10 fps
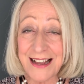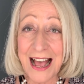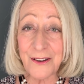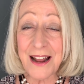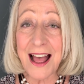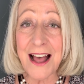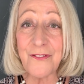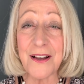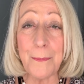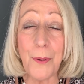How to
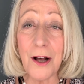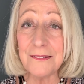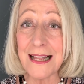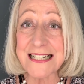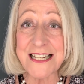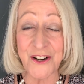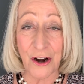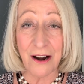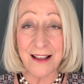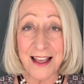have a potluck
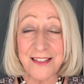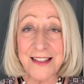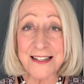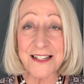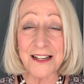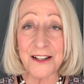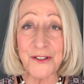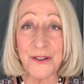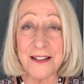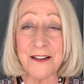dinner that uh,
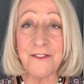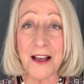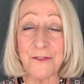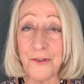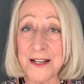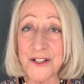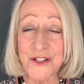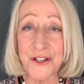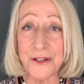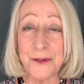you can invite friends
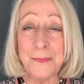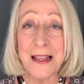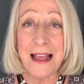to.